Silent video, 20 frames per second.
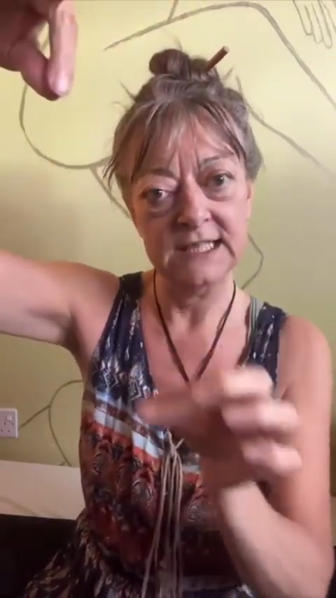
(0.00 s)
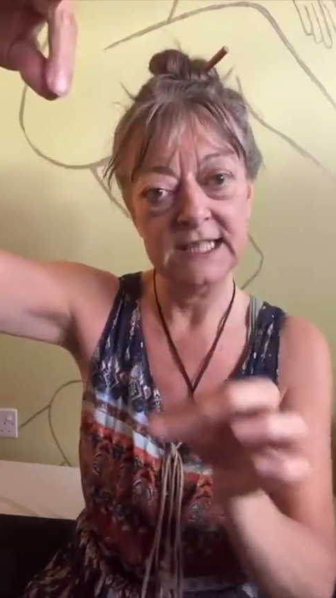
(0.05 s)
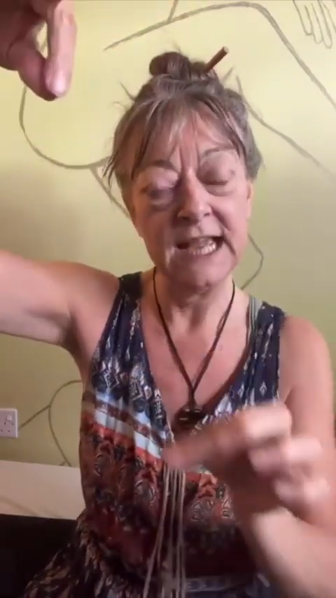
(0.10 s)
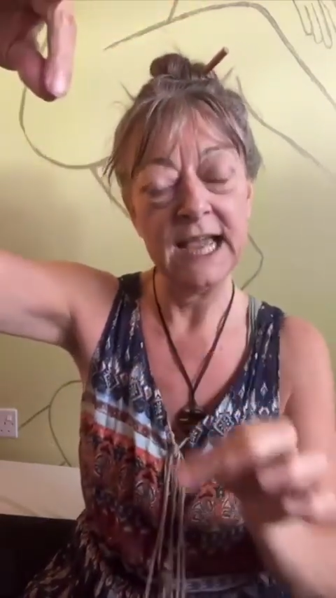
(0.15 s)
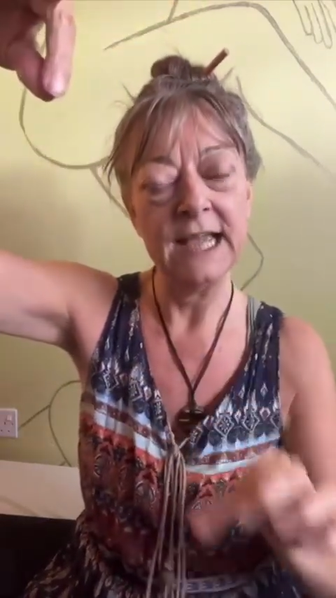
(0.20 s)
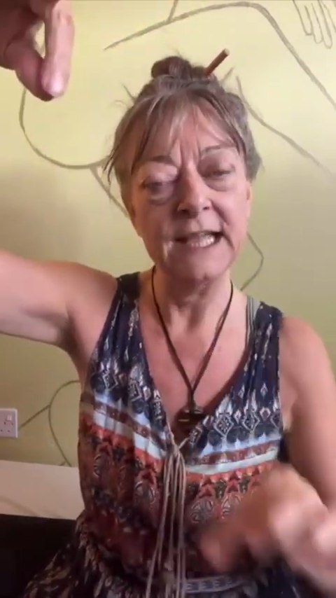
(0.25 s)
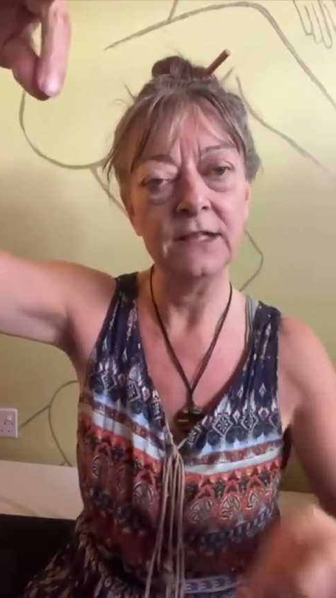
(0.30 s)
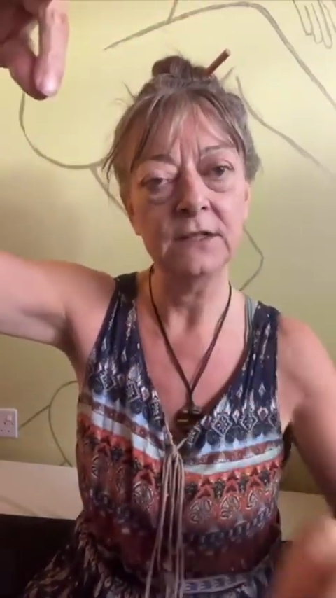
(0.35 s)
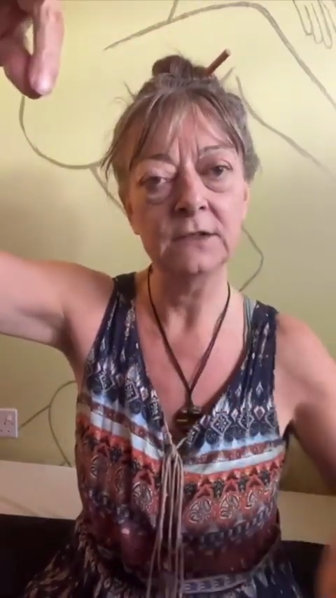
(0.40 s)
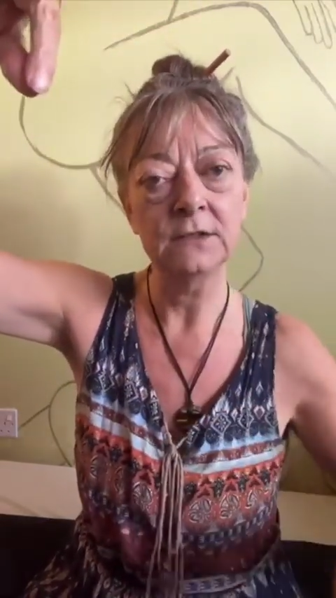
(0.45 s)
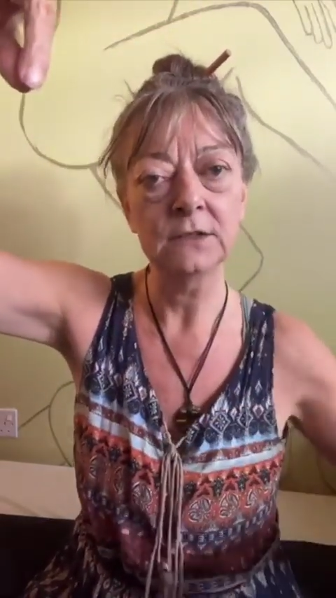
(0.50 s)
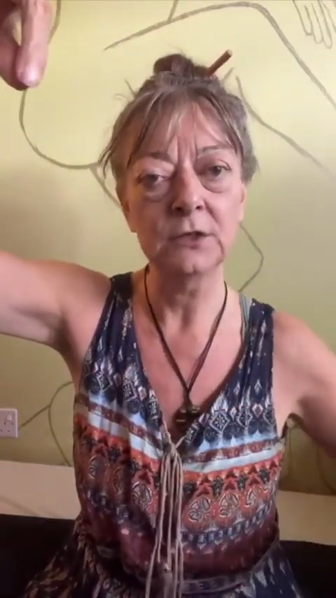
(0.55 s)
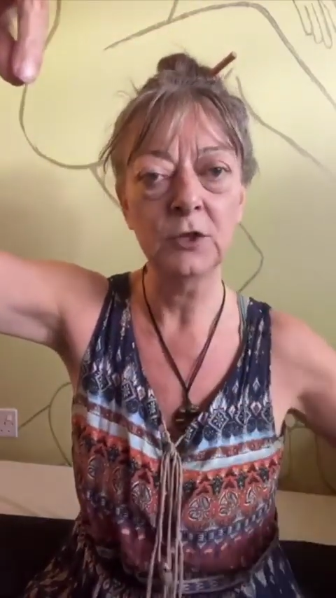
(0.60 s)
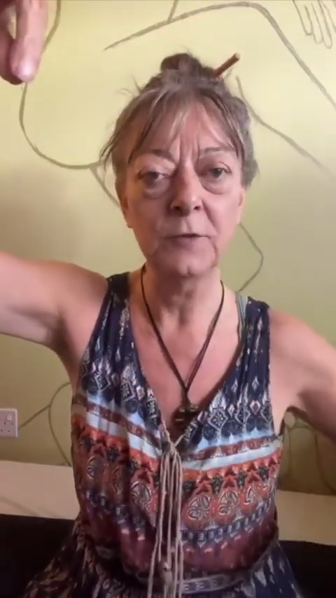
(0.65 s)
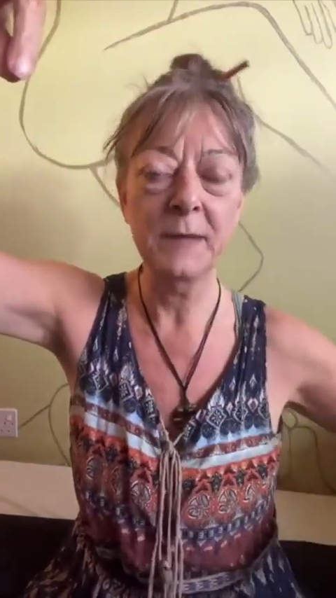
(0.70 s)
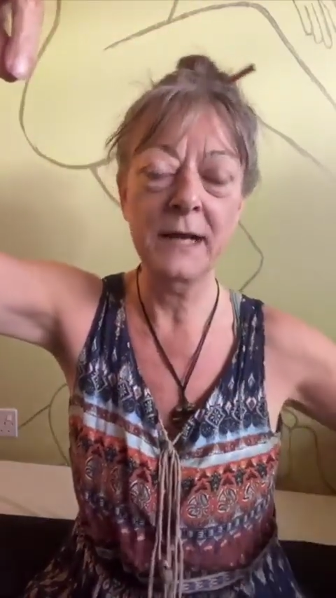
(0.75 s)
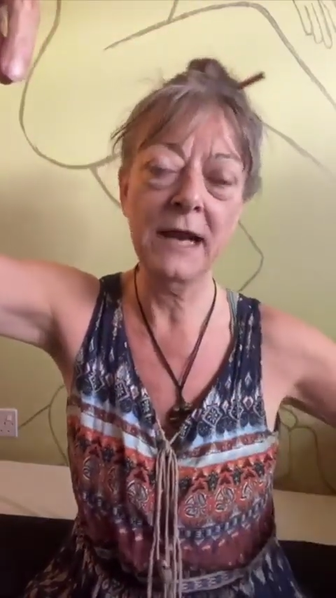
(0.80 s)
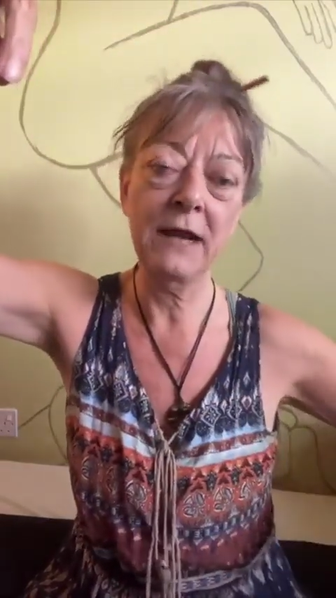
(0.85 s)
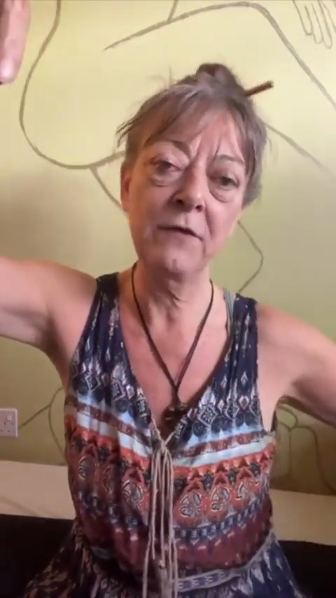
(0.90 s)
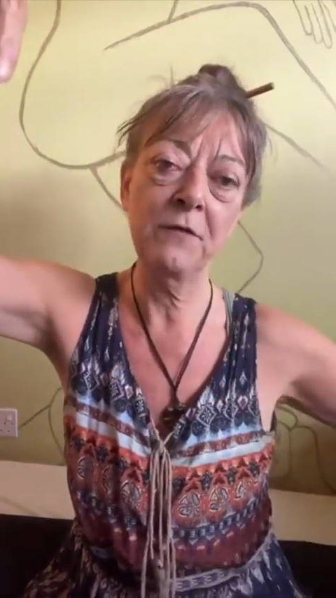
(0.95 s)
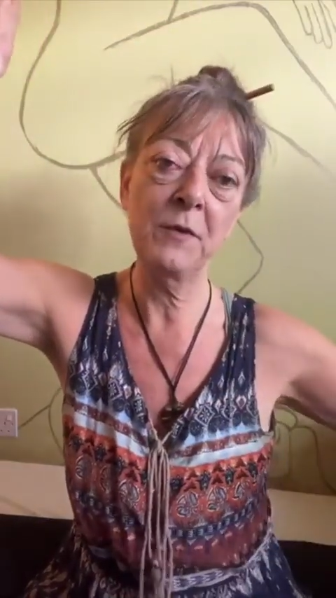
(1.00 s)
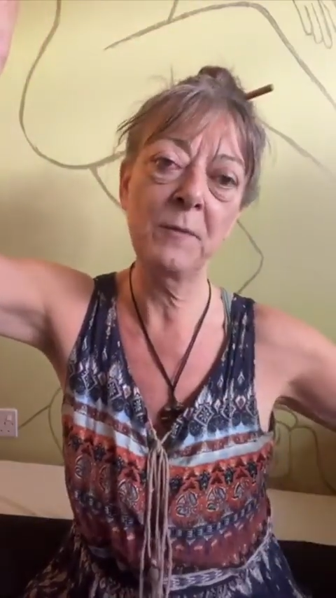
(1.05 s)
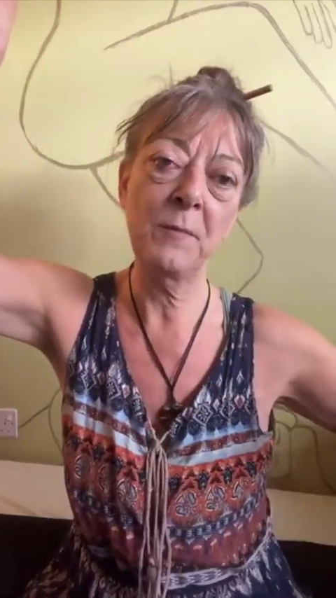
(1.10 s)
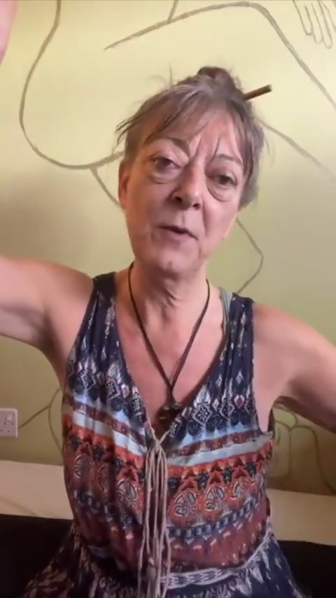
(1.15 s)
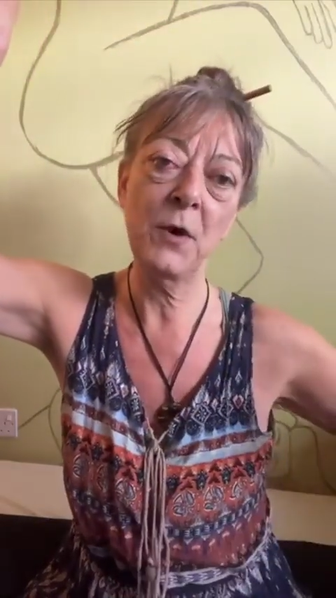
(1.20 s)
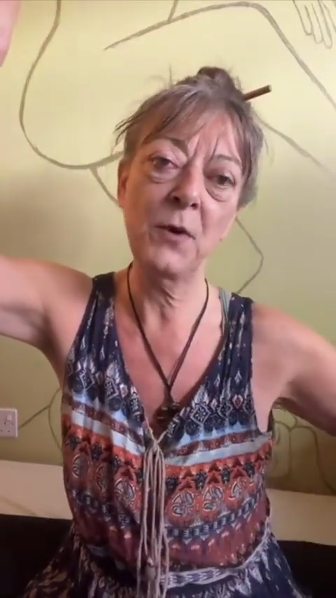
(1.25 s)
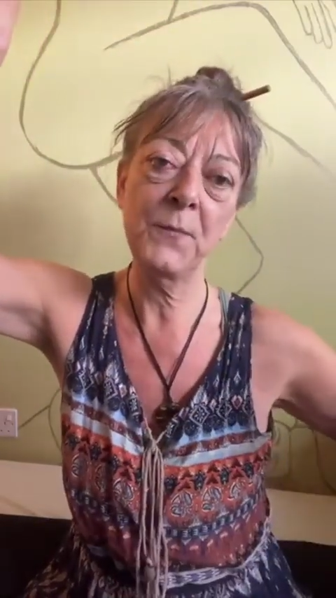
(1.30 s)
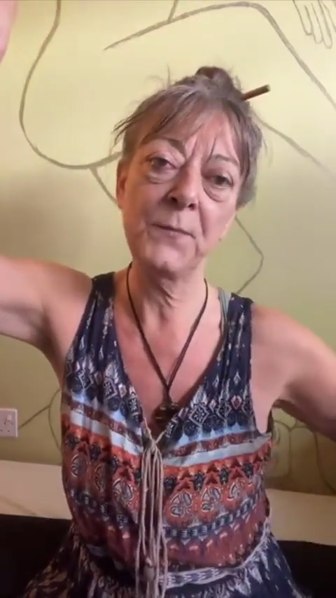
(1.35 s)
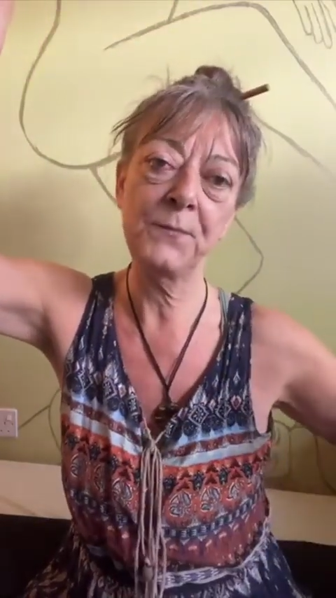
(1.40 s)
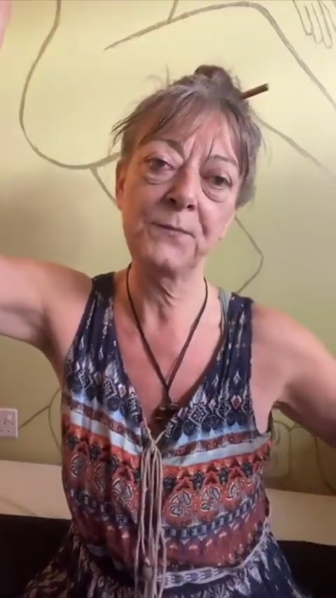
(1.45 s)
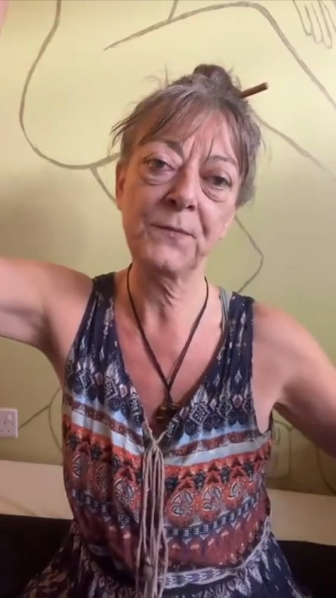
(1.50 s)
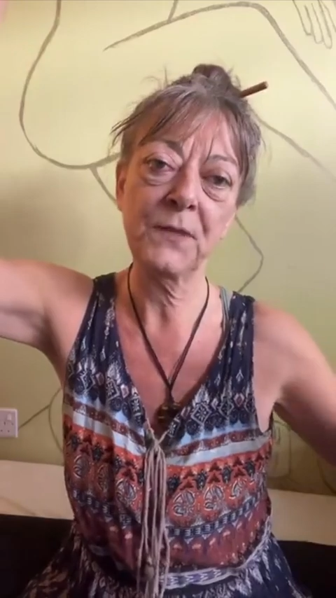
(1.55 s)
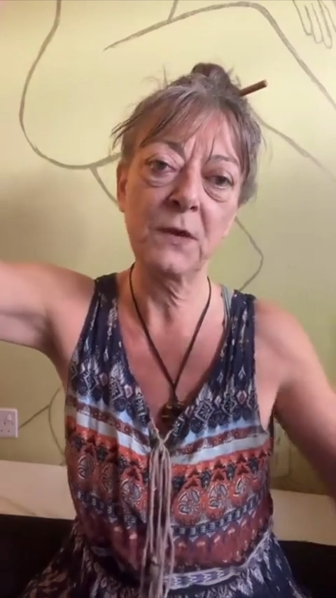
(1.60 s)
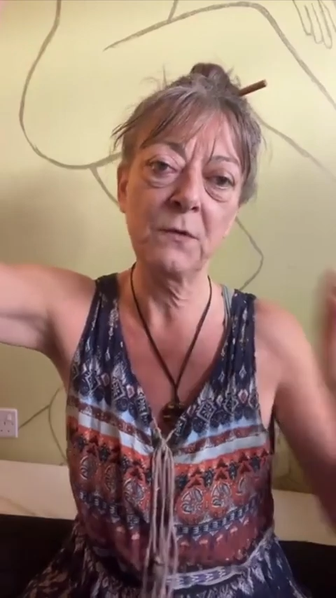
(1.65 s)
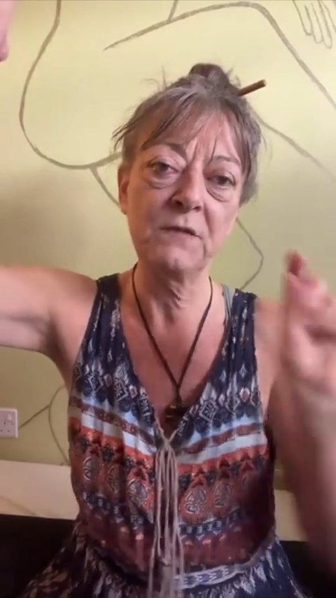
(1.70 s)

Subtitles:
tail coming out of the bottom